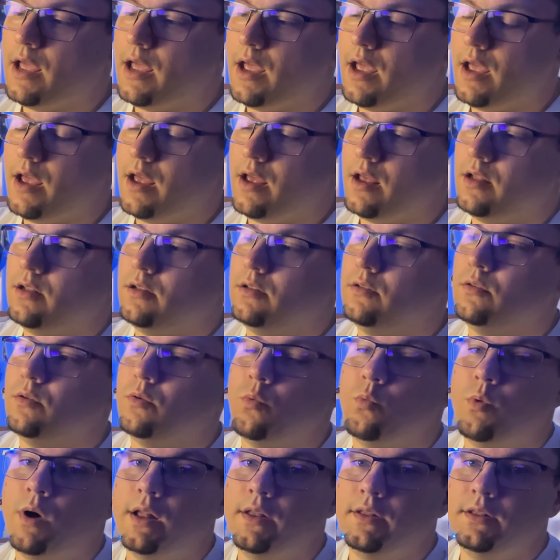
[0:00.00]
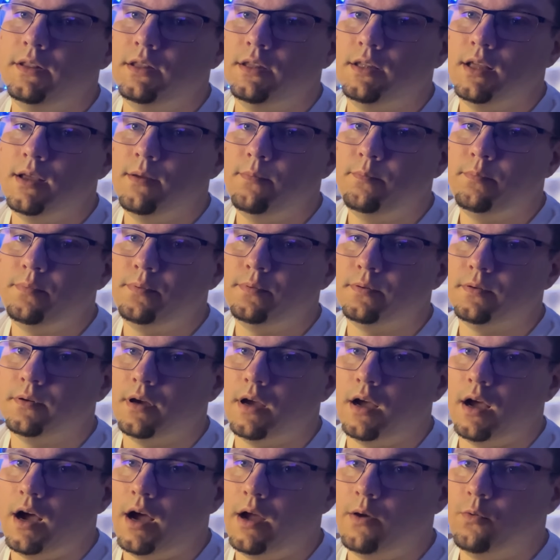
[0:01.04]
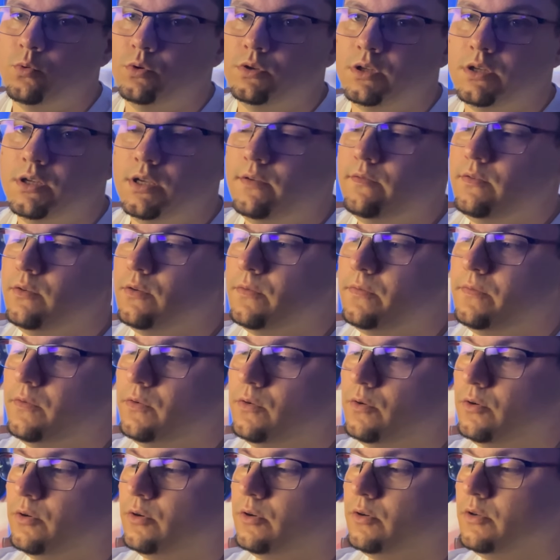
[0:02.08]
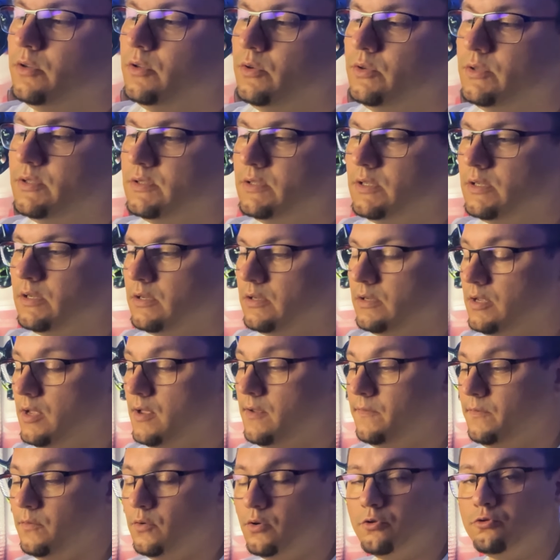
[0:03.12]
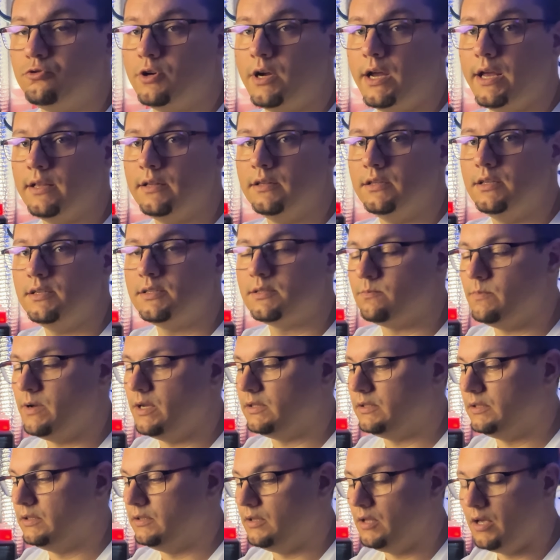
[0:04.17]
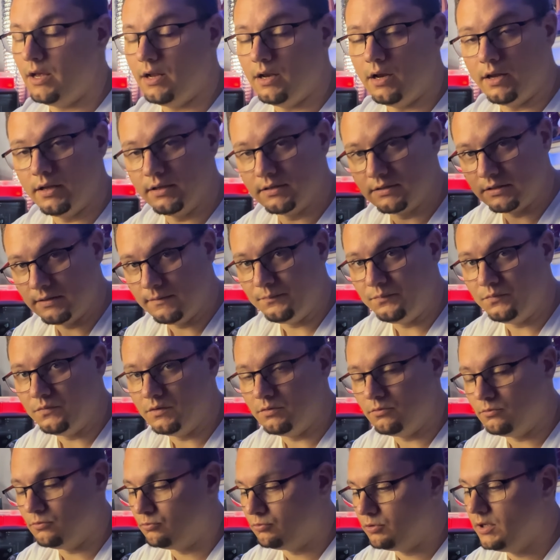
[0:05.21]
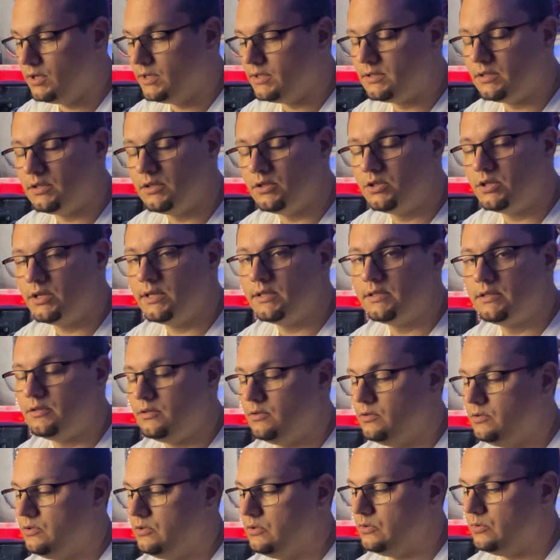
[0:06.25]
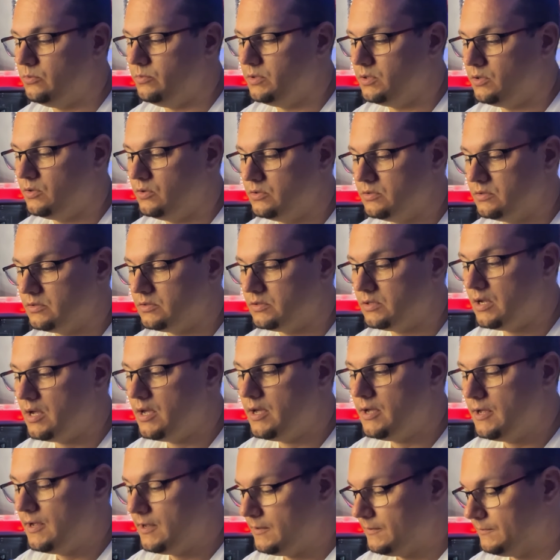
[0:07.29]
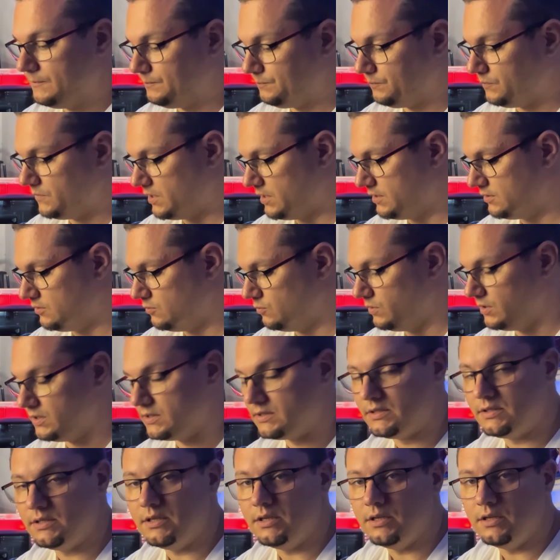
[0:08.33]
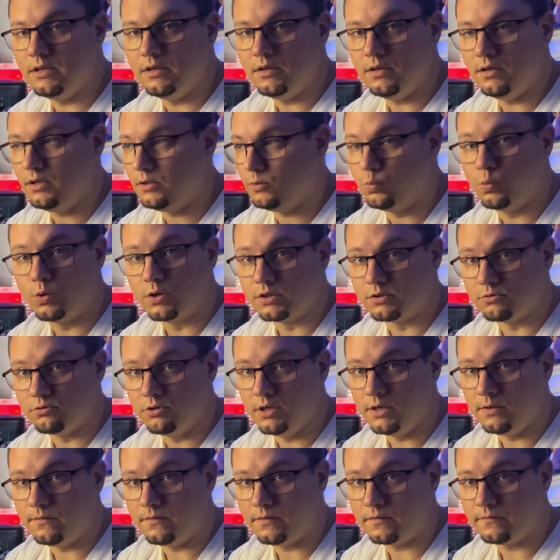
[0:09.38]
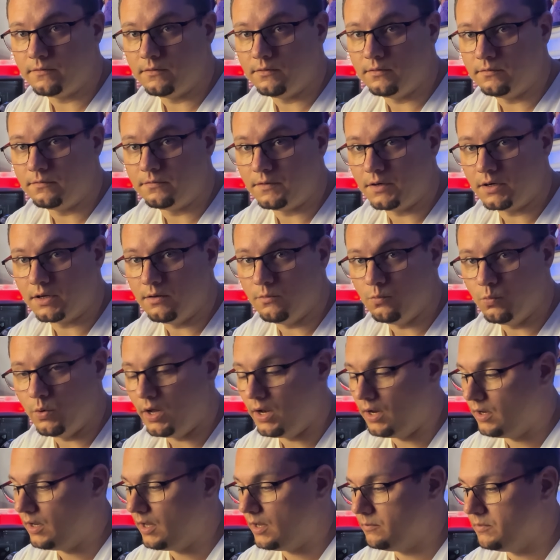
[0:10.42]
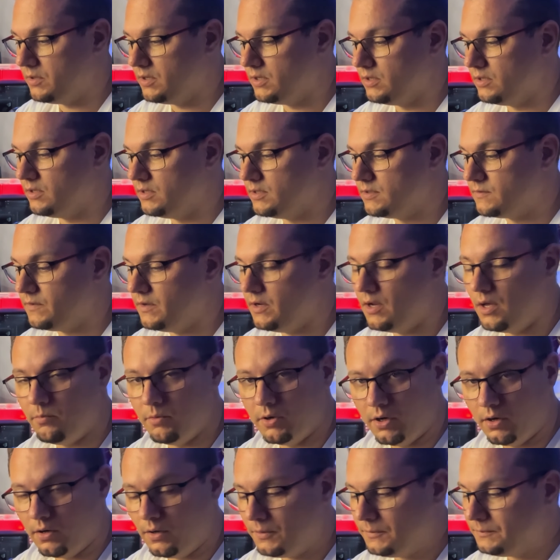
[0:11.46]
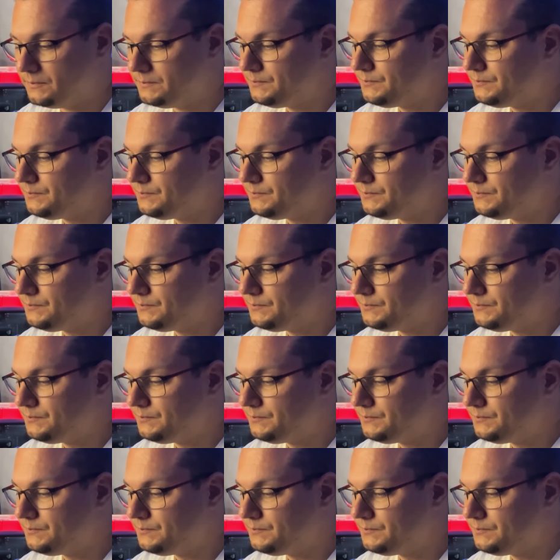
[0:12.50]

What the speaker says: And one tip I would give you for using, if you're trying this method, and I really suggest you do, because as you will see, it works really freaking well. I mean, it's phenomenal.